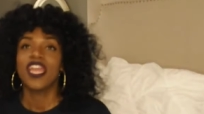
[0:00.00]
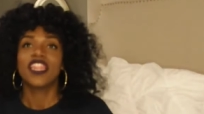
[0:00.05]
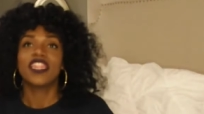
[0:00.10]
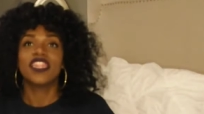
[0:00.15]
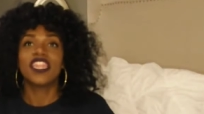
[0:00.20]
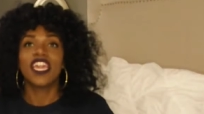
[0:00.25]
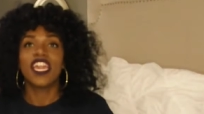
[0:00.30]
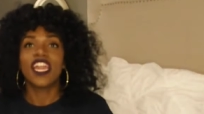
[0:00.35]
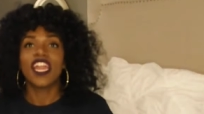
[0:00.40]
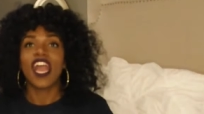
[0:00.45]

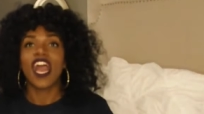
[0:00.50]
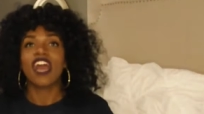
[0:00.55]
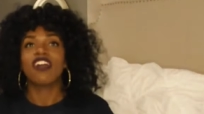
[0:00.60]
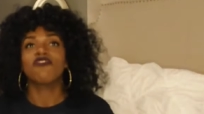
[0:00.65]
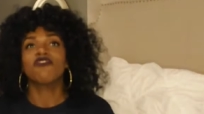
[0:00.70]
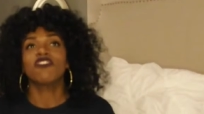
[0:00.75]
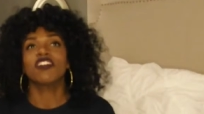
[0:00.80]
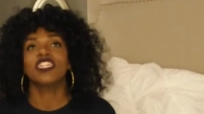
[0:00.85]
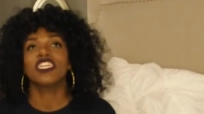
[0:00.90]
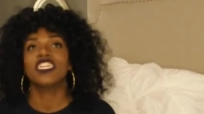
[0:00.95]
I
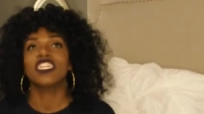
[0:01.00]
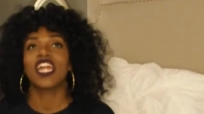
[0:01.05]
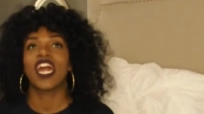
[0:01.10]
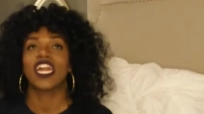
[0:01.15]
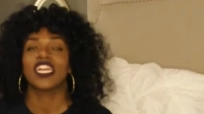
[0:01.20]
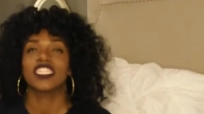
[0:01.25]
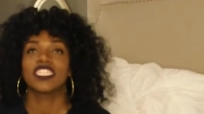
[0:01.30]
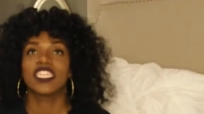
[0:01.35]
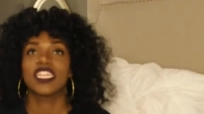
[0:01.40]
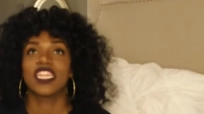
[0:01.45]
really
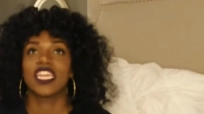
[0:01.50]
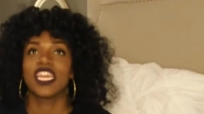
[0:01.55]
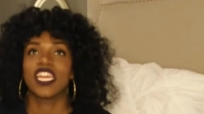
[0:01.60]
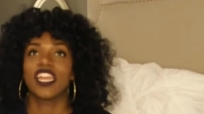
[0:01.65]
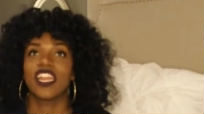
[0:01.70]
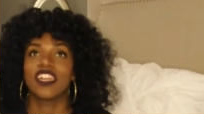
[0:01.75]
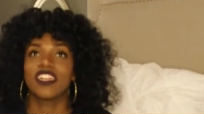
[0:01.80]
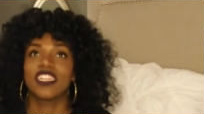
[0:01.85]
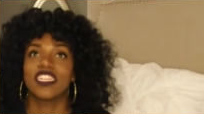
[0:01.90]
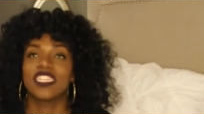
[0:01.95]
liked
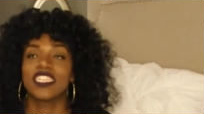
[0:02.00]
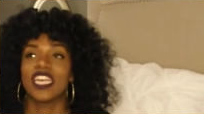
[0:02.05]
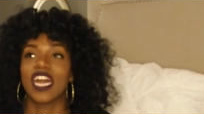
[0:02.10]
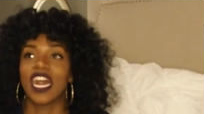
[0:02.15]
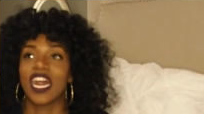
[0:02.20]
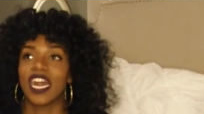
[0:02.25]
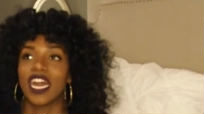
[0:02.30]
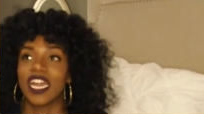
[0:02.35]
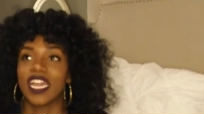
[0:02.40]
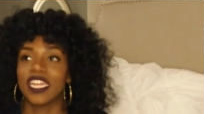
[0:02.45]
their
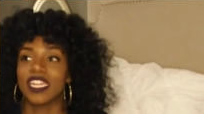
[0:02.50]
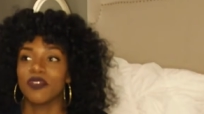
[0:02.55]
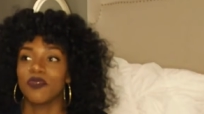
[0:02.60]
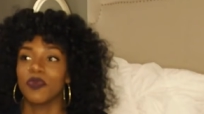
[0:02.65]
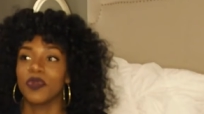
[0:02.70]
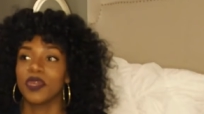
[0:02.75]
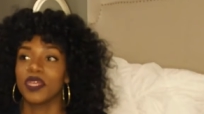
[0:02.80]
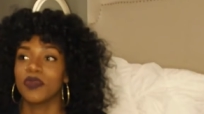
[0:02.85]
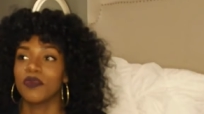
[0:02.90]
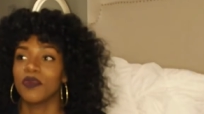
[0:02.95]
design.
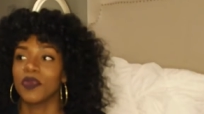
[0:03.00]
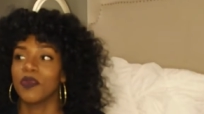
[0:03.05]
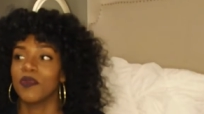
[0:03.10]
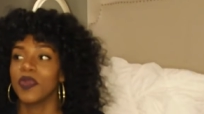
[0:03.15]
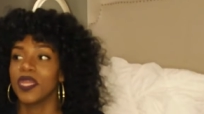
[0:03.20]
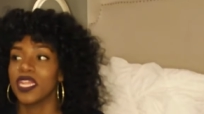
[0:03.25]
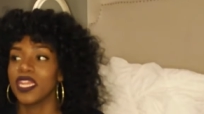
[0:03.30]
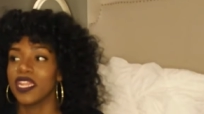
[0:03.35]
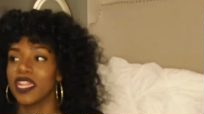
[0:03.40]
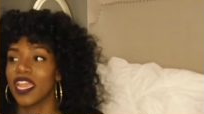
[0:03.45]
When we
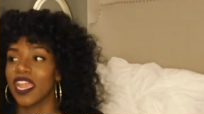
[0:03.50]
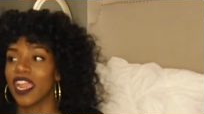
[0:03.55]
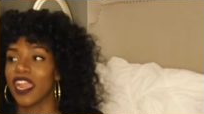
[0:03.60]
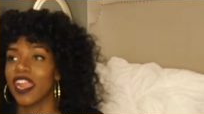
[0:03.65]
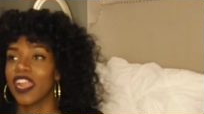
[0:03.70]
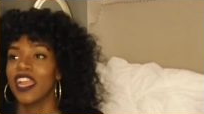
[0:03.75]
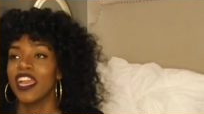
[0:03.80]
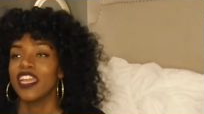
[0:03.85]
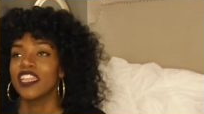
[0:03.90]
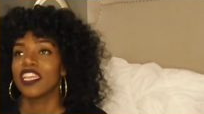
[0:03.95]
went in
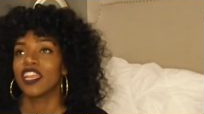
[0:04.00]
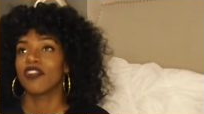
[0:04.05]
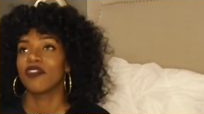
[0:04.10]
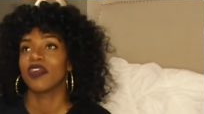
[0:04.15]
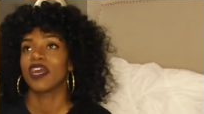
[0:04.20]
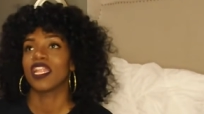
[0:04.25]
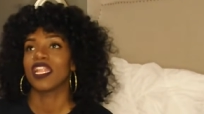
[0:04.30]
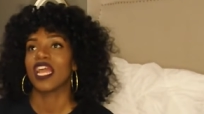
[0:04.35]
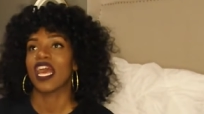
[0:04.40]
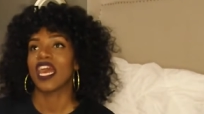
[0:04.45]
there, there were
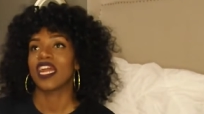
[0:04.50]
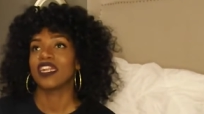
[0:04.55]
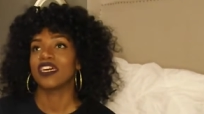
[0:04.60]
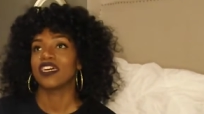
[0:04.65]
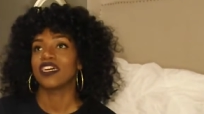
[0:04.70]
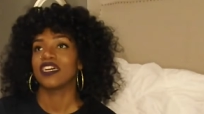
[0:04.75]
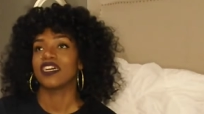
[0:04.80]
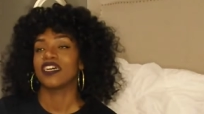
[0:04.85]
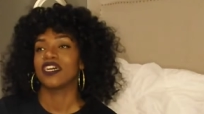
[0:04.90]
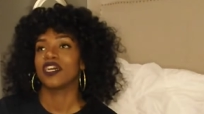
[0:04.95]
a lot
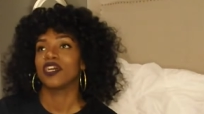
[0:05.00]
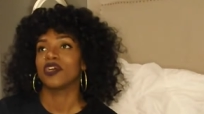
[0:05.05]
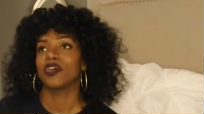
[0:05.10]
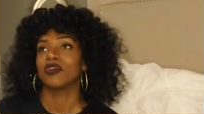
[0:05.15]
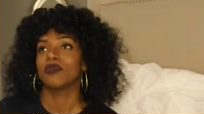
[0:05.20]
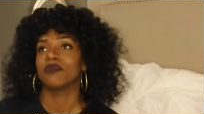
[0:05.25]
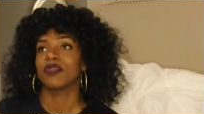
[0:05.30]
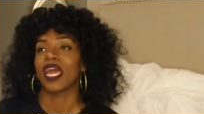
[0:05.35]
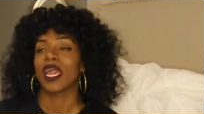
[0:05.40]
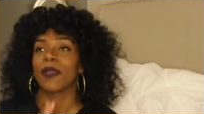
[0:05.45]

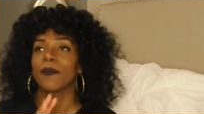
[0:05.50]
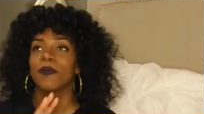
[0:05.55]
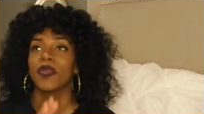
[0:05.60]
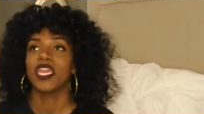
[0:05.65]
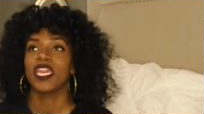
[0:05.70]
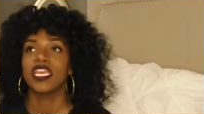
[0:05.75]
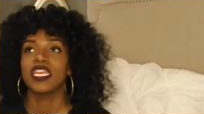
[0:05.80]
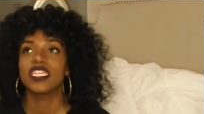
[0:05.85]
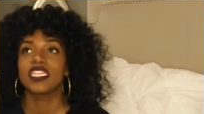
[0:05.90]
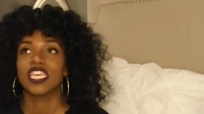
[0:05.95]
of like
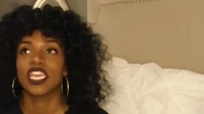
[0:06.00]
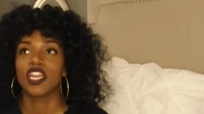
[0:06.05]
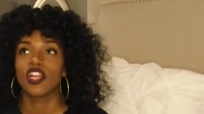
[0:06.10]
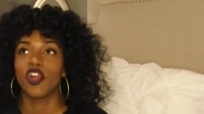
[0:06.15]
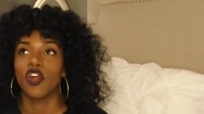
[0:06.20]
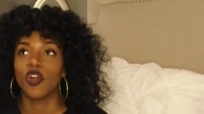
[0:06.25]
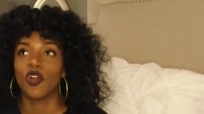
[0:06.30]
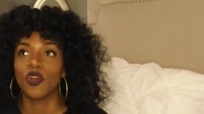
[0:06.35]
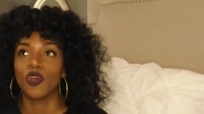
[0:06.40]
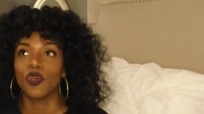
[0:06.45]
pinks and
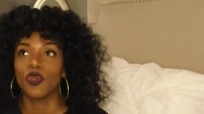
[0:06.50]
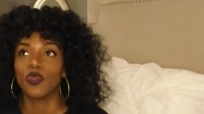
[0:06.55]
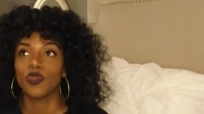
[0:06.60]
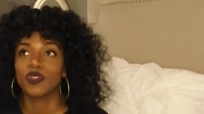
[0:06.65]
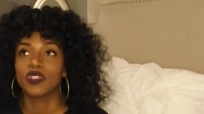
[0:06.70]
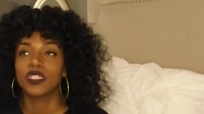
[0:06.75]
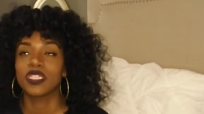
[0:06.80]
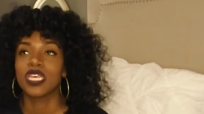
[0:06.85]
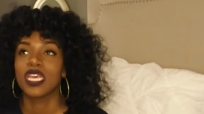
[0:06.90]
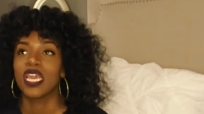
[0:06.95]

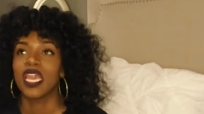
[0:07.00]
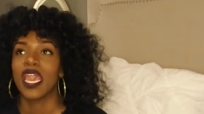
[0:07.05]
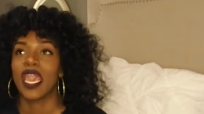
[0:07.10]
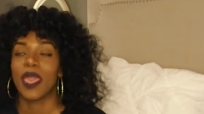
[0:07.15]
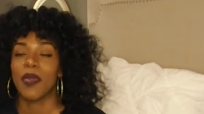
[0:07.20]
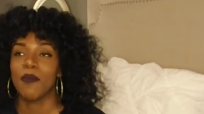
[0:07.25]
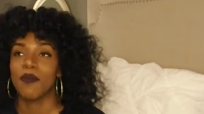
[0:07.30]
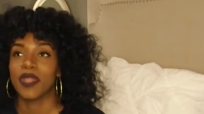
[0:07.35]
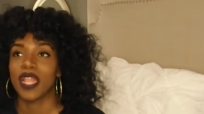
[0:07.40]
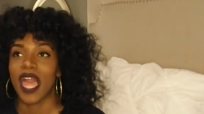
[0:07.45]
golds
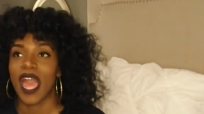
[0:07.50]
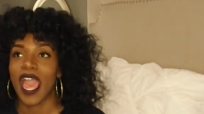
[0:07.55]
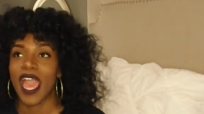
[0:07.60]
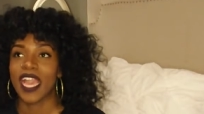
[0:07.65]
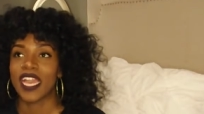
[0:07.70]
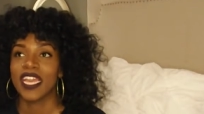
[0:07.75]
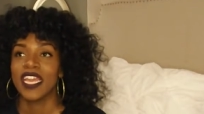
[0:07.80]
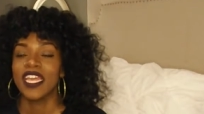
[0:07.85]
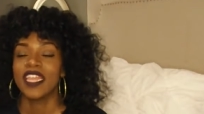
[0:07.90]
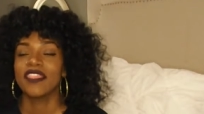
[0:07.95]
and
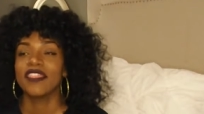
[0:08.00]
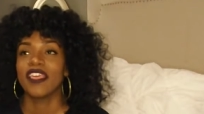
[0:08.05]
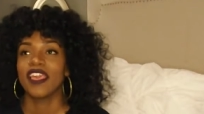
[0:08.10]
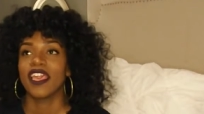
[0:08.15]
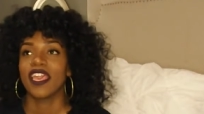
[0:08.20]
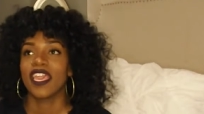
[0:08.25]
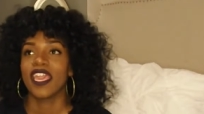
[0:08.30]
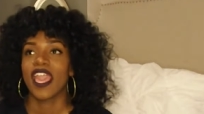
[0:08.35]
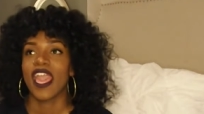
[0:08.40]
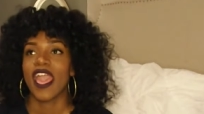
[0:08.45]
black.
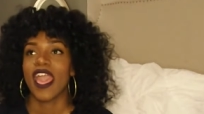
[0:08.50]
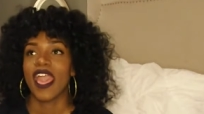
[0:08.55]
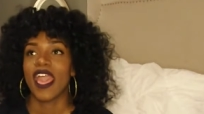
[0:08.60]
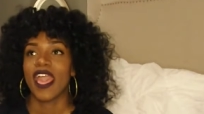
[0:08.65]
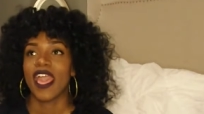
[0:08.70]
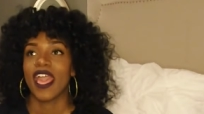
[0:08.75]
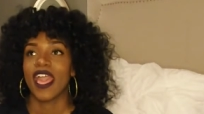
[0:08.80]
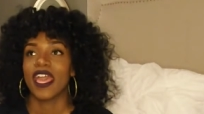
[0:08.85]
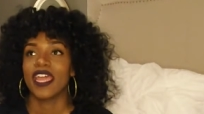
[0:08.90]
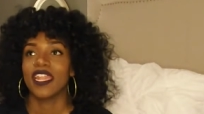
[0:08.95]
They
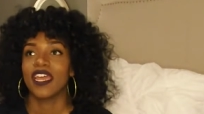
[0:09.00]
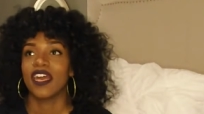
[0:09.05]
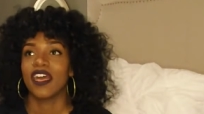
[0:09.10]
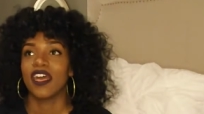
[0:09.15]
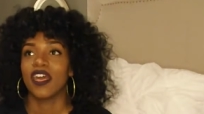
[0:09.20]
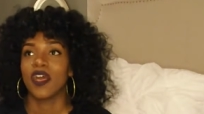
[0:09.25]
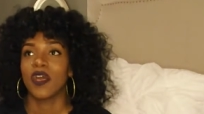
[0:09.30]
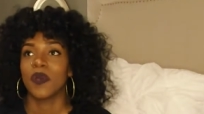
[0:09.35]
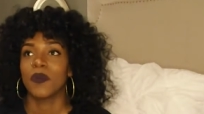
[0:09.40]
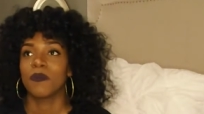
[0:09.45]
had
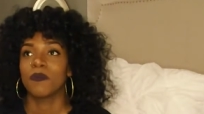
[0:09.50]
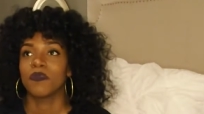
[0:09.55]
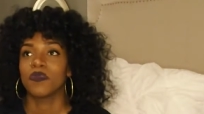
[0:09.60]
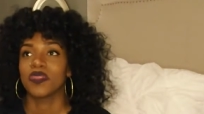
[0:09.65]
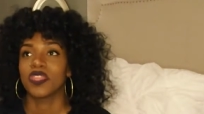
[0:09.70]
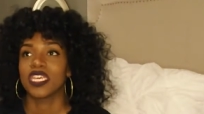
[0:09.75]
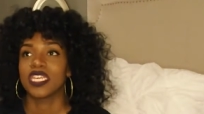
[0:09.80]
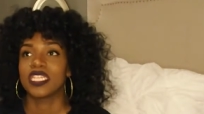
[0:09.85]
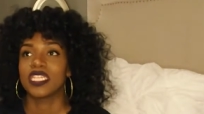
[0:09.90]
let's